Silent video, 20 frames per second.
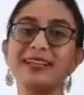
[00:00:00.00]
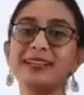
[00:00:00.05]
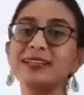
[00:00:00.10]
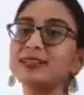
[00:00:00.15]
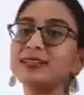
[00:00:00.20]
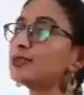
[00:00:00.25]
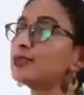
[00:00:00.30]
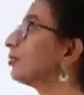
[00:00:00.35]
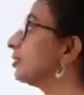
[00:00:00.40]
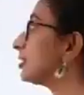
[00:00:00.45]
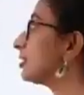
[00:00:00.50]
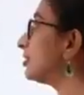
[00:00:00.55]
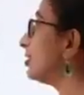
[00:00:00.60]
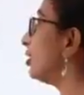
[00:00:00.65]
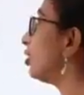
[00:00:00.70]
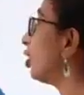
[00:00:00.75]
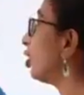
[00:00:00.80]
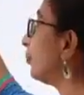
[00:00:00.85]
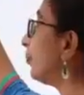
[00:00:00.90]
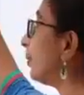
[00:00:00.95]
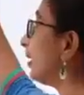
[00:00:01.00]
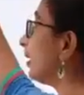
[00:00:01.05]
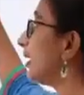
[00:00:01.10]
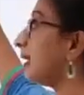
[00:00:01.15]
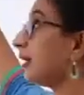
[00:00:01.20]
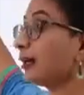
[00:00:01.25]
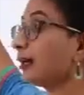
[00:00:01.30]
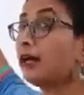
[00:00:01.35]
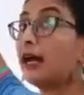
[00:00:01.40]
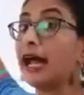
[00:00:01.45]
So this need not be
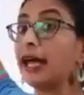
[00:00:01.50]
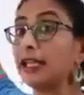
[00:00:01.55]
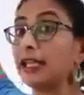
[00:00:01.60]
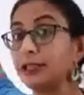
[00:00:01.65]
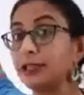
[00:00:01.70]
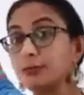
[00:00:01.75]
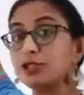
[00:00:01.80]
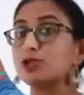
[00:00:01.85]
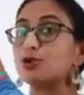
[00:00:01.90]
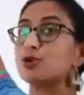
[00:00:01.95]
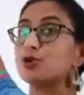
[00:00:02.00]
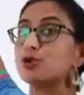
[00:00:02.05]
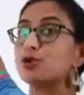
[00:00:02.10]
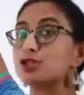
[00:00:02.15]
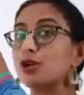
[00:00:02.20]
an animal source